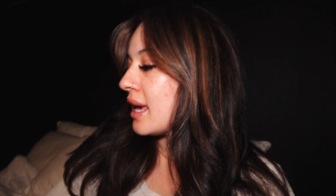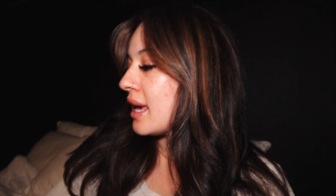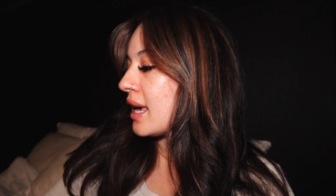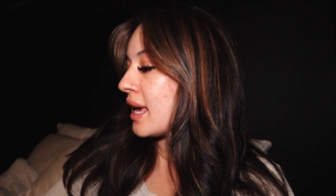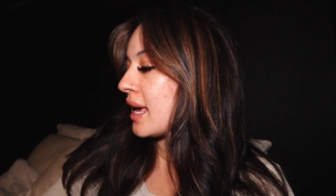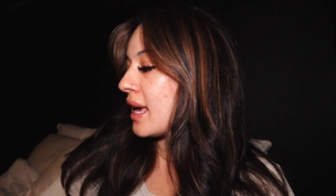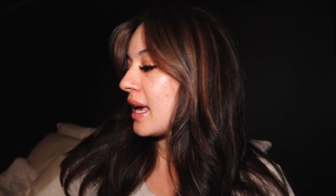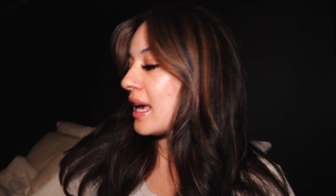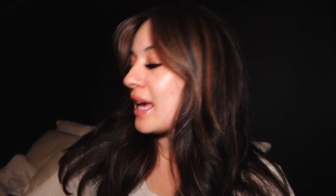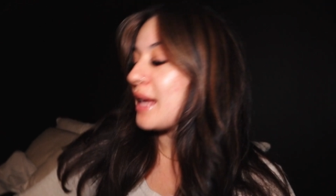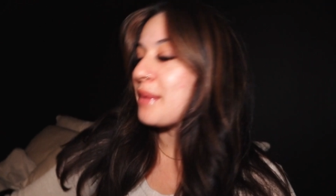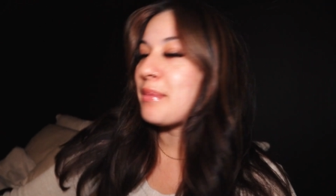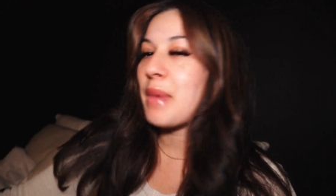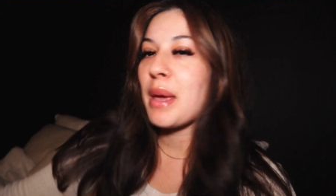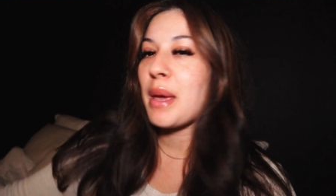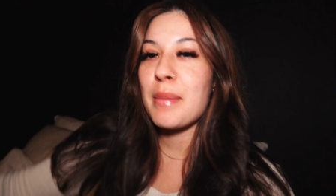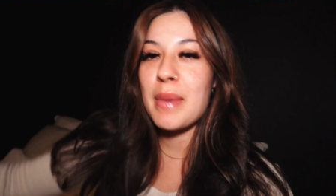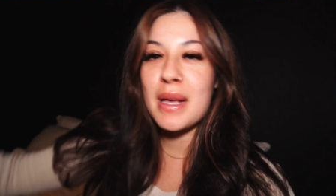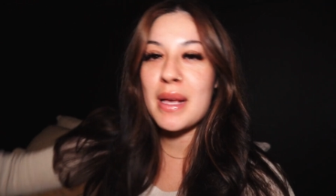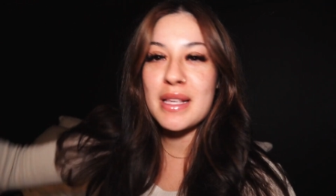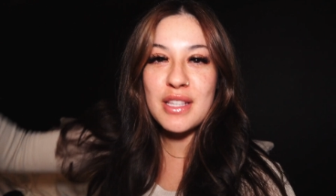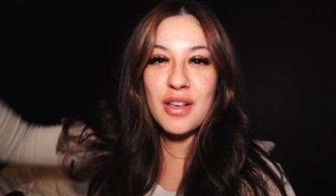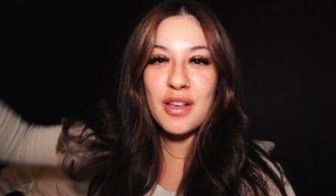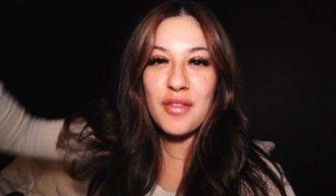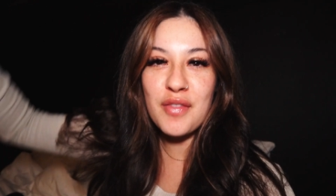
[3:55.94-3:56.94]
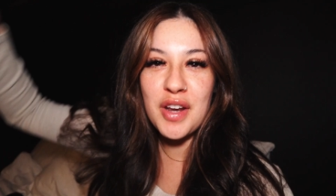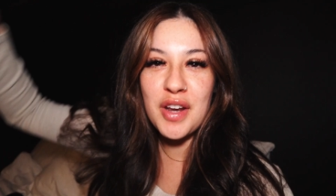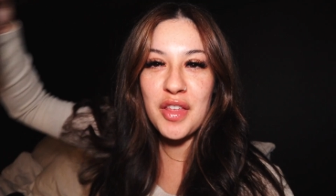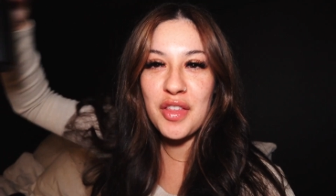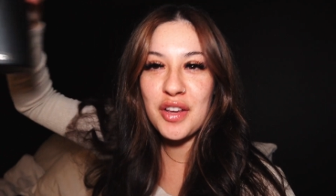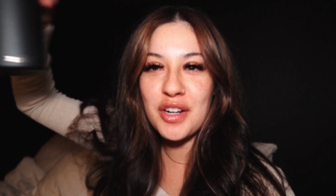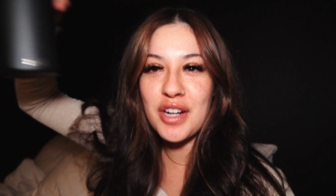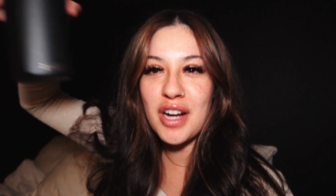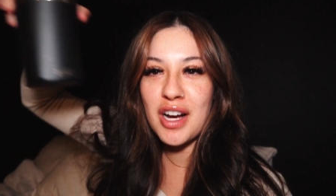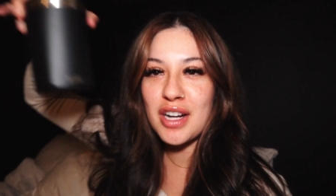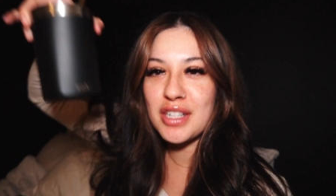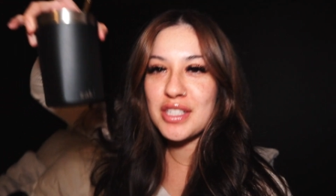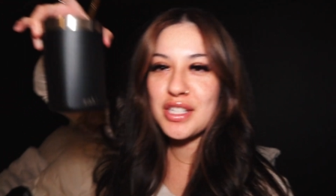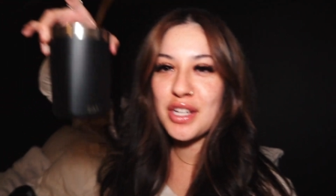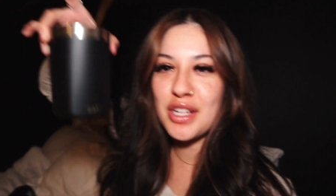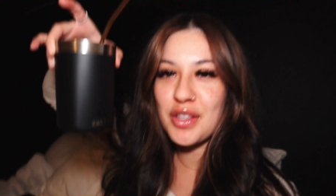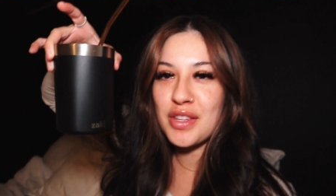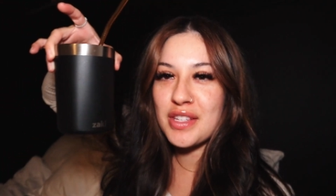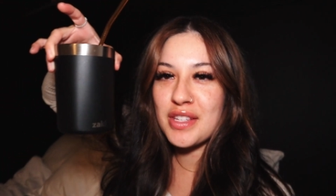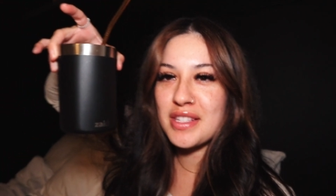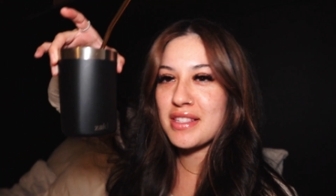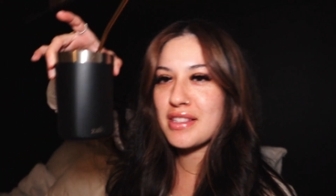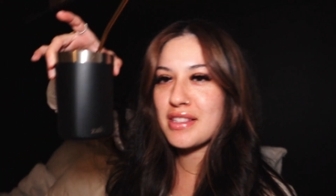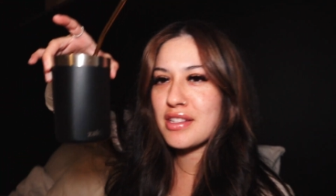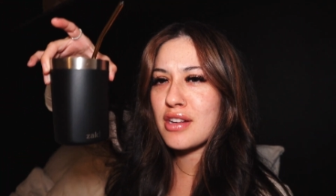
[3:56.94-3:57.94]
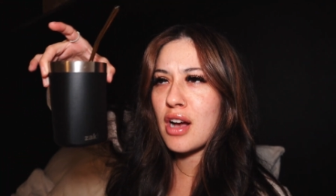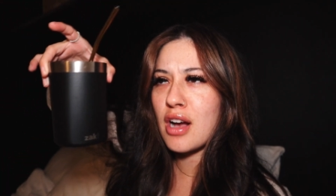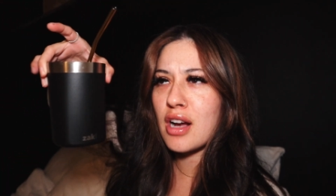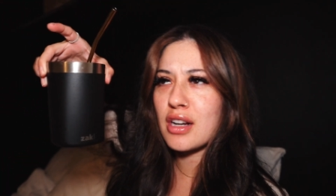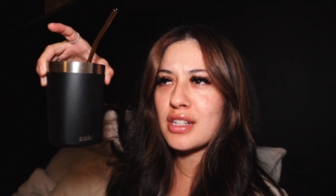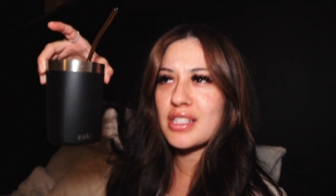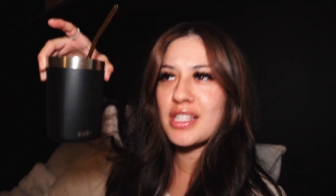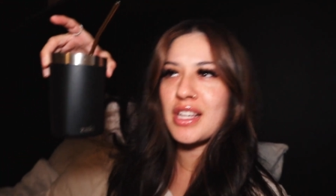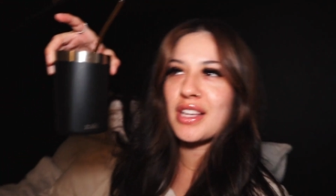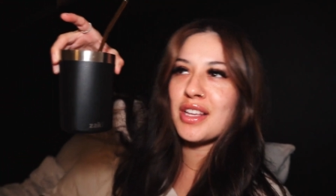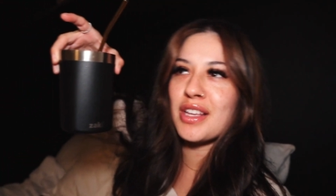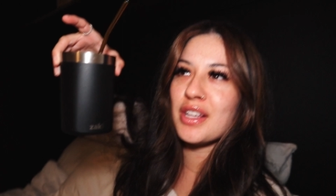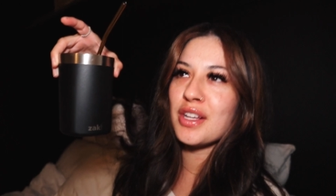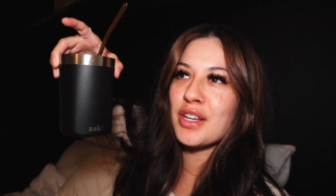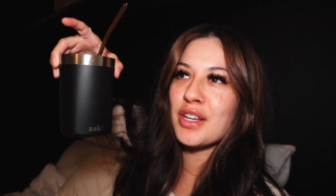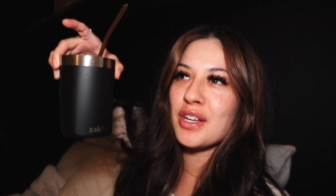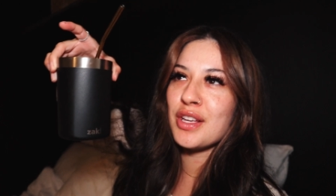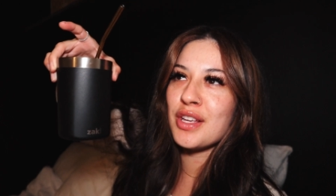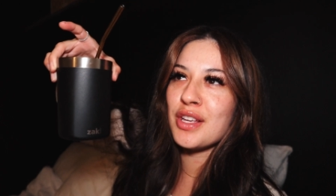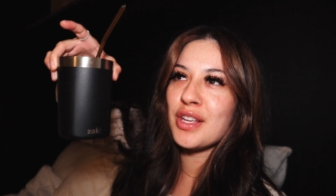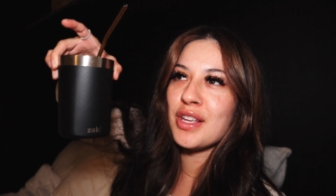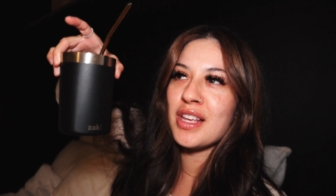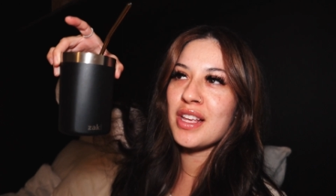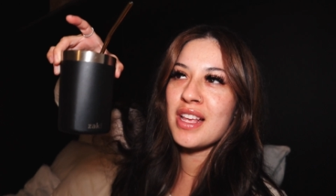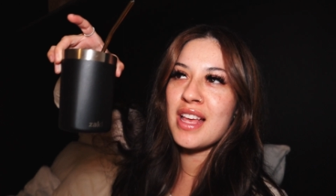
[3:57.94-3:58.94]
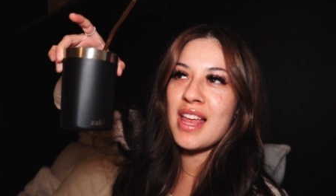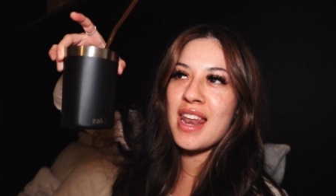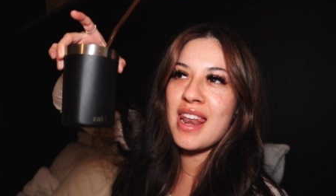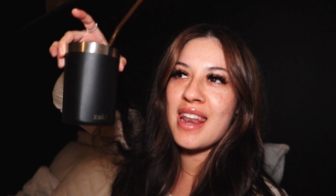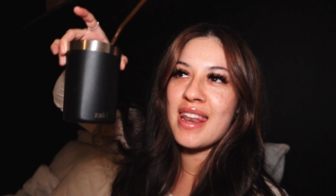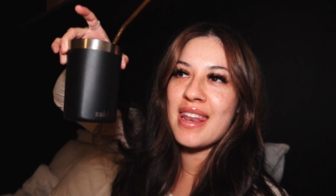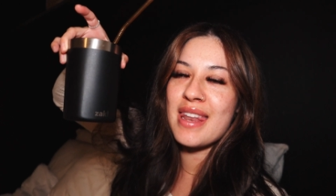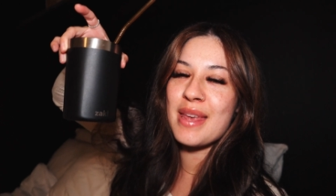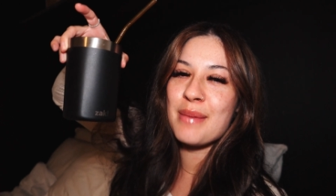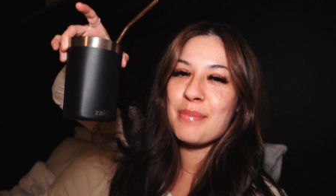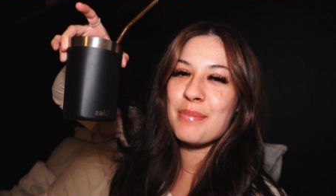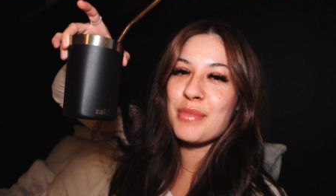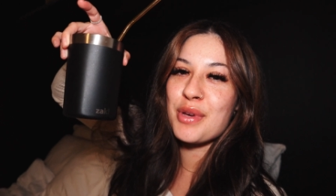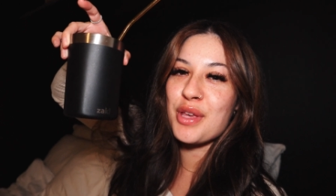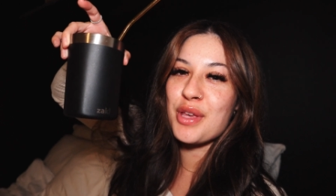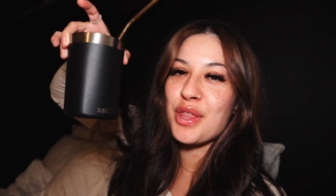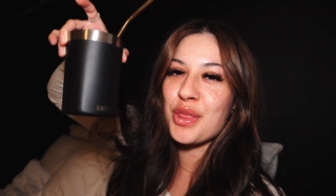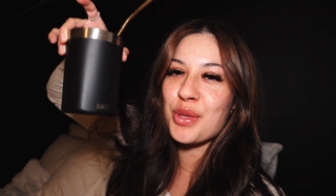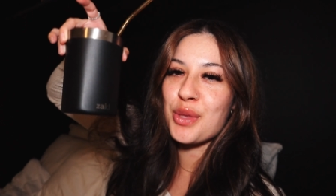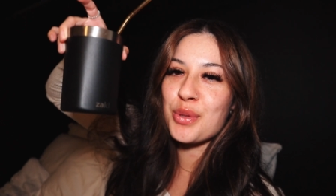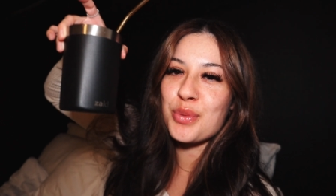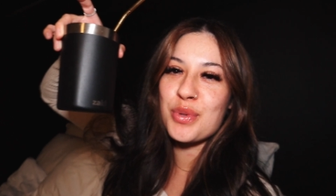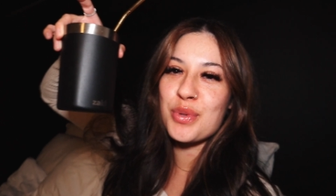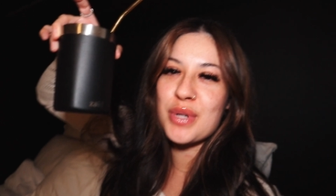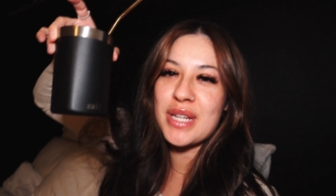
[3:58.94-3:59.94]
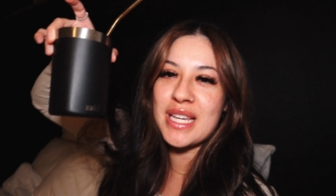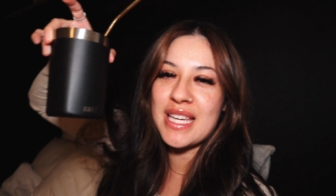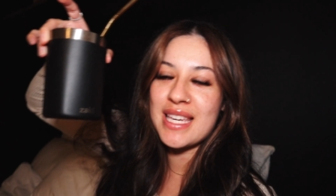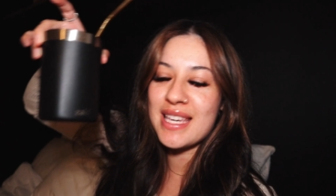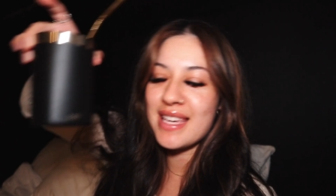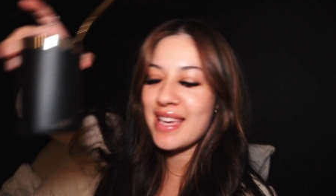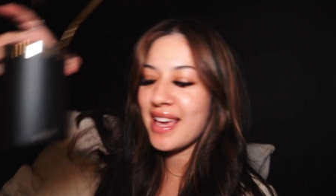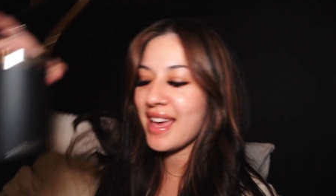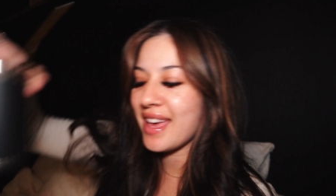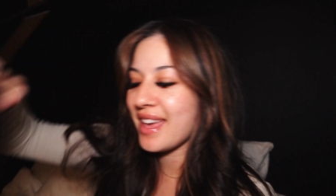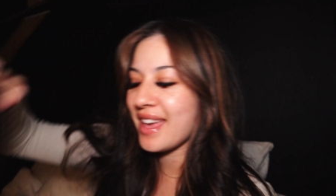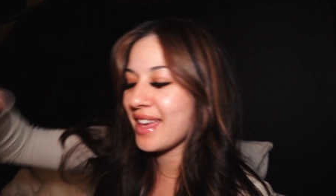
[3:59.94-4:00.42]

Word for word: and make myself another cocktail. This is cocktail number three.